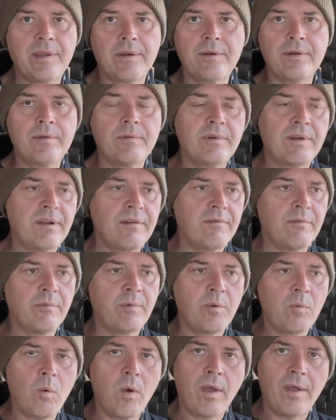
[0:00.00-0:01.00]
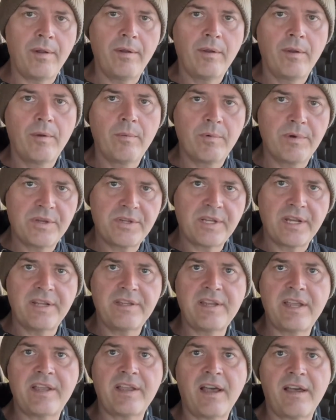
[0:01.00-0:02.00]
or do whatever we want. We're just going
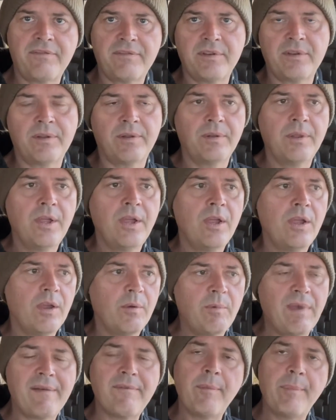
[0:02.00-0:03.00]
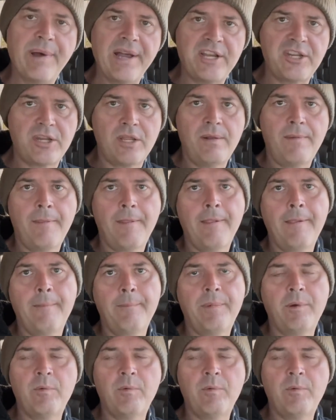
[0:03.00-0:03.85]
to take off till we have a budget, but